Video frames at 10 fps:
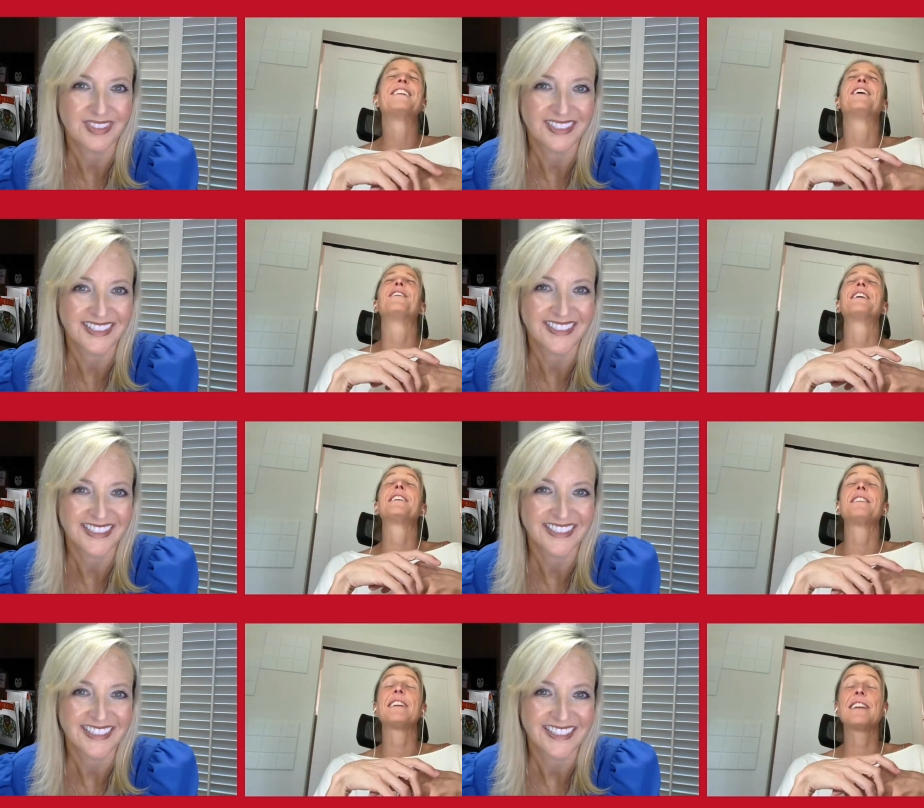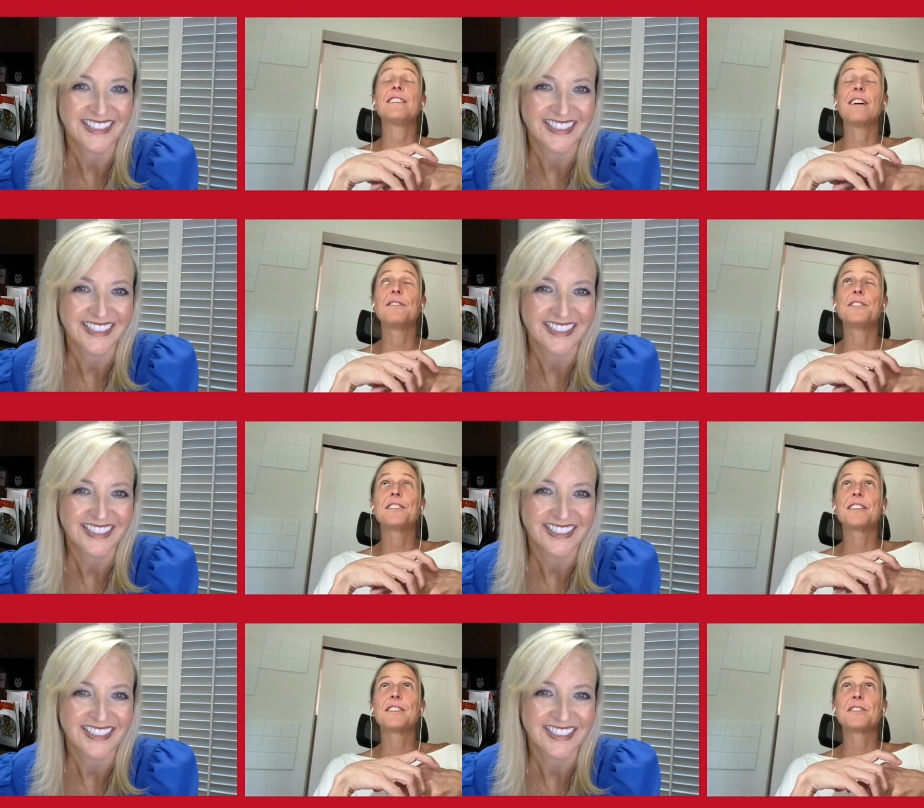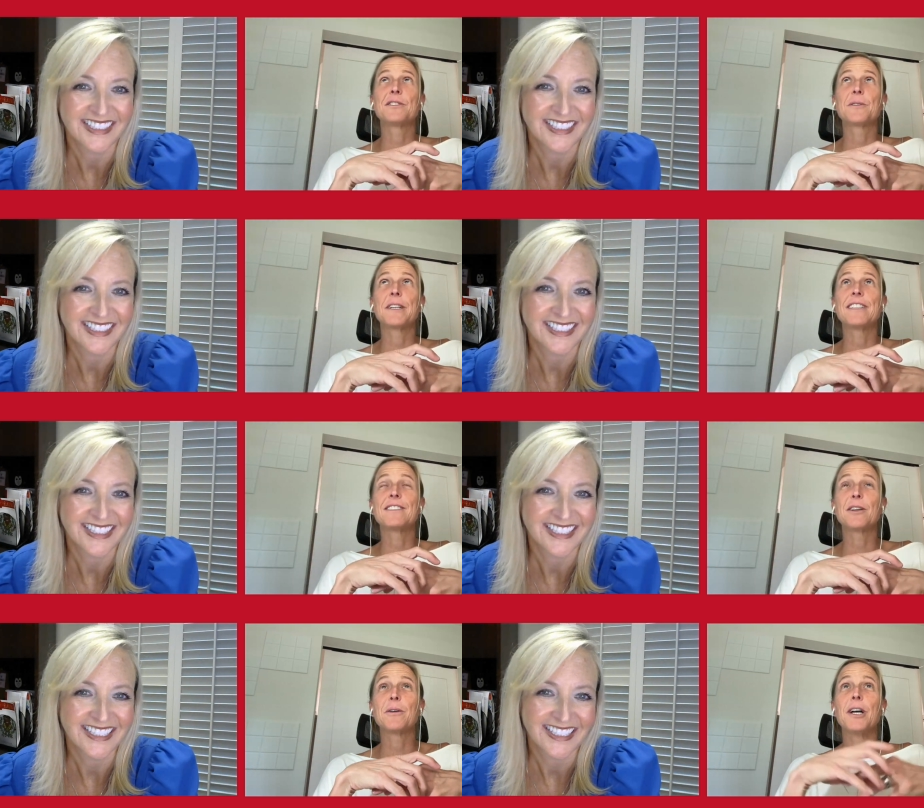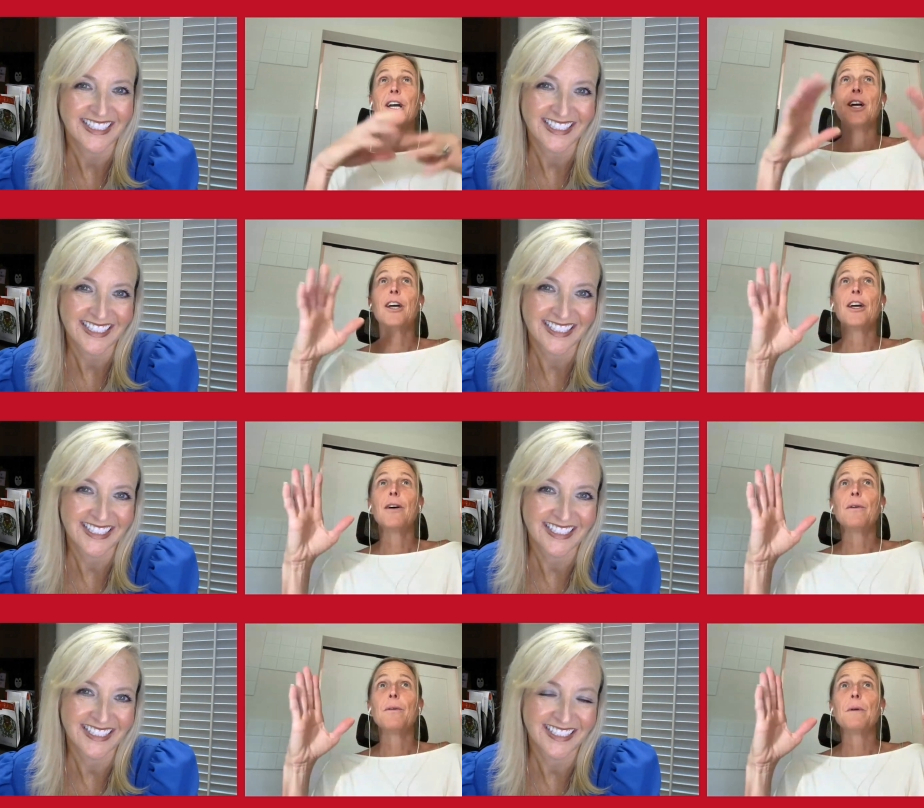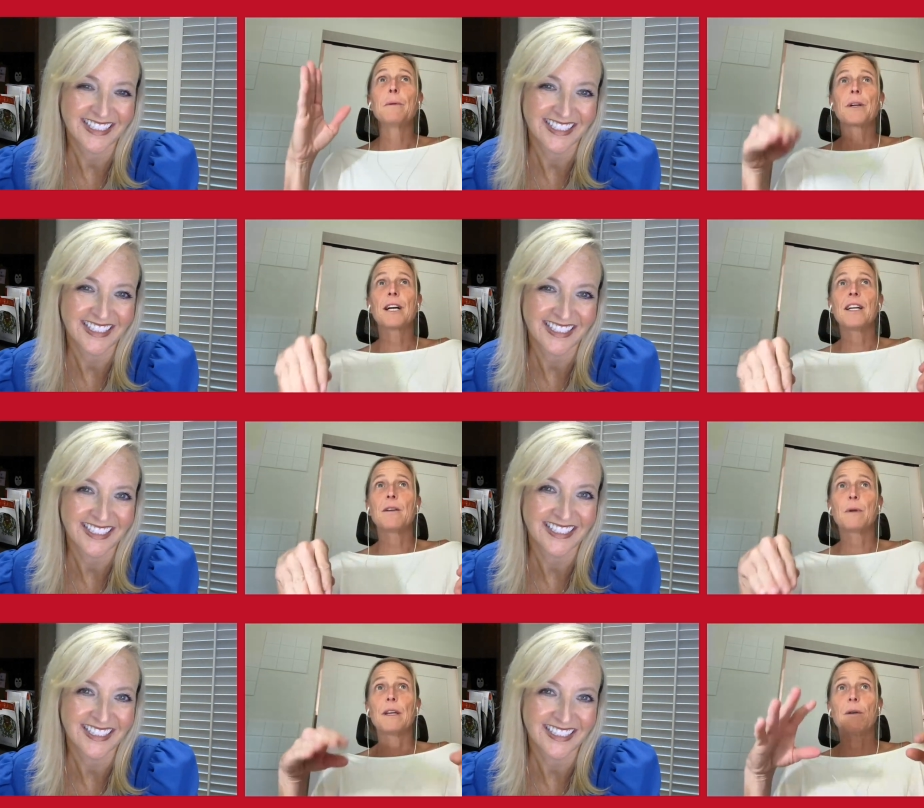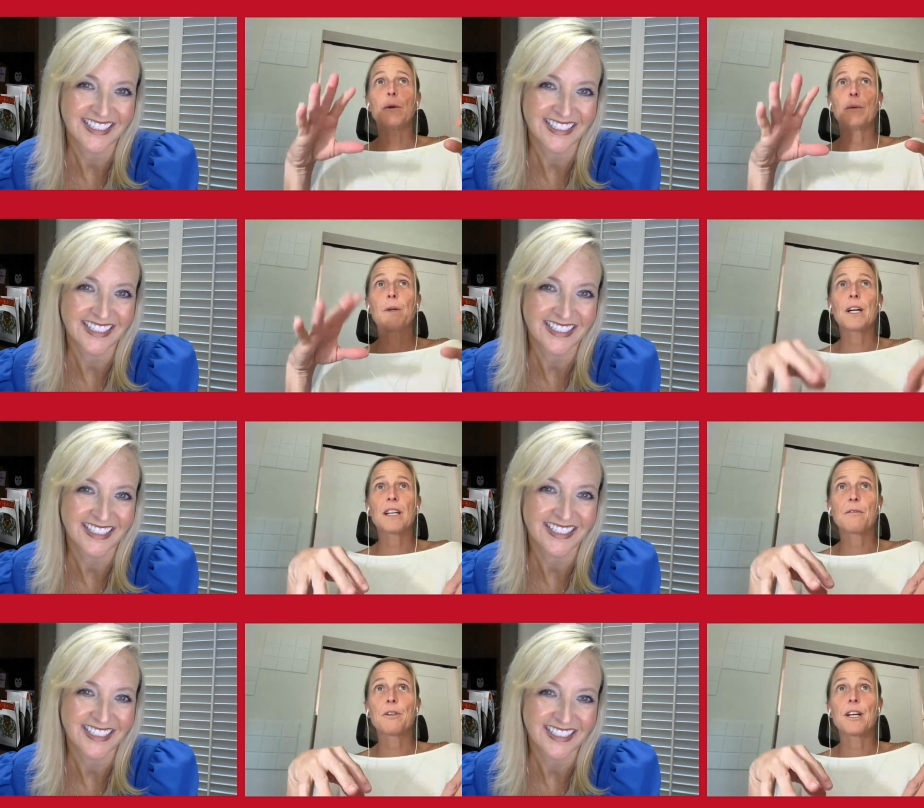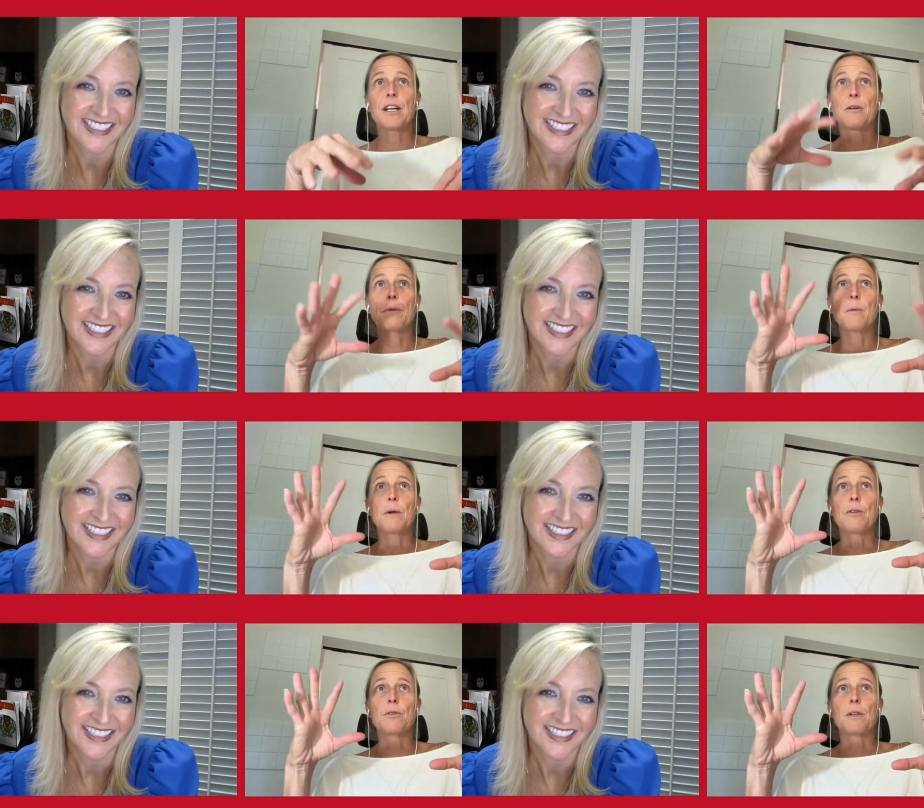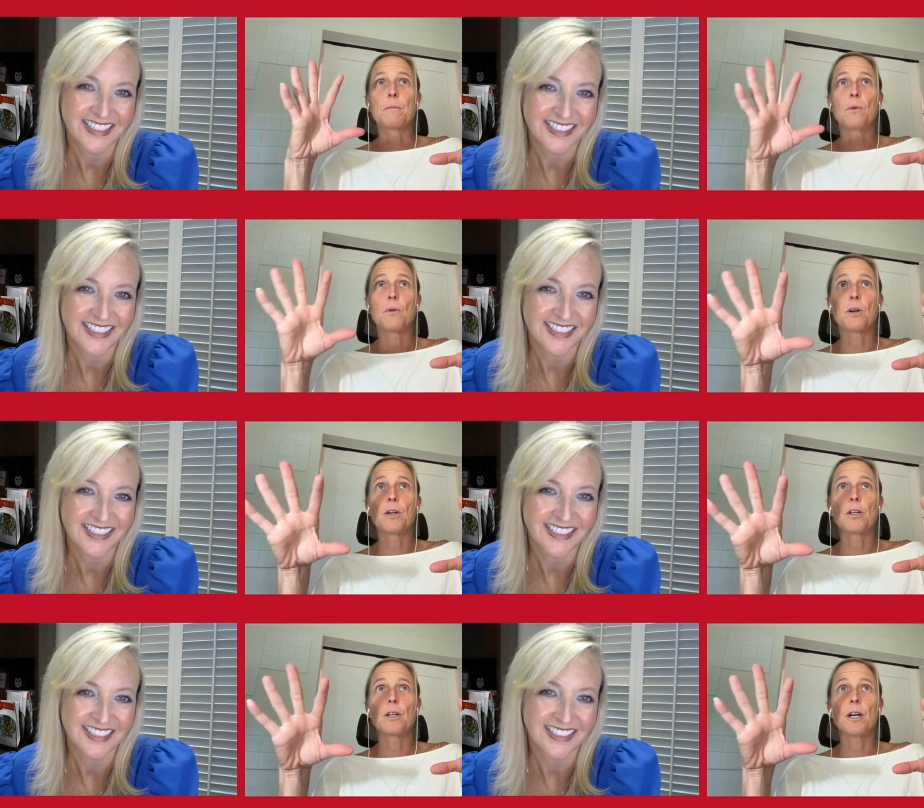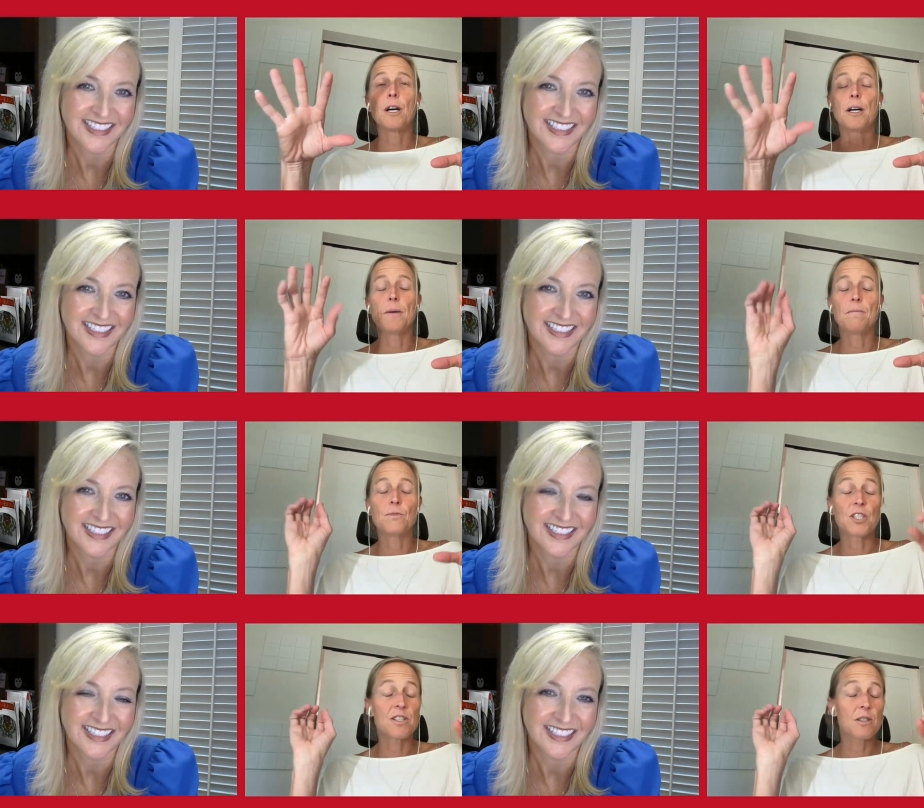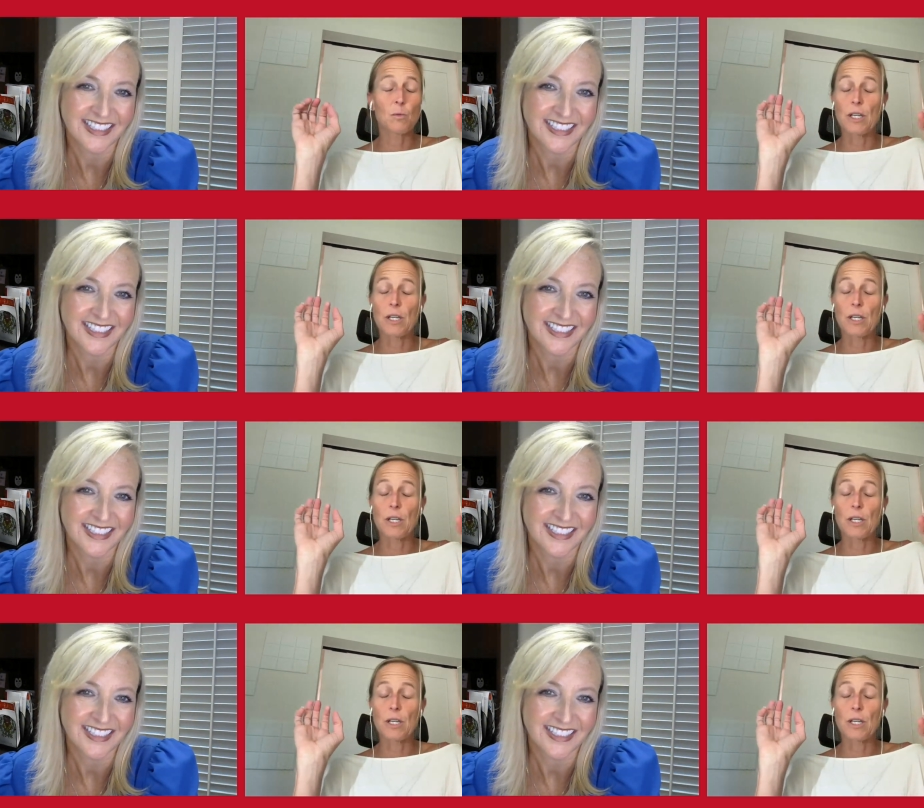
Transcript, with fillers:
Speaker 1: no. He he loves to tell this story. So we were kind of we we were kind of retired, but we were doing more. Um, just we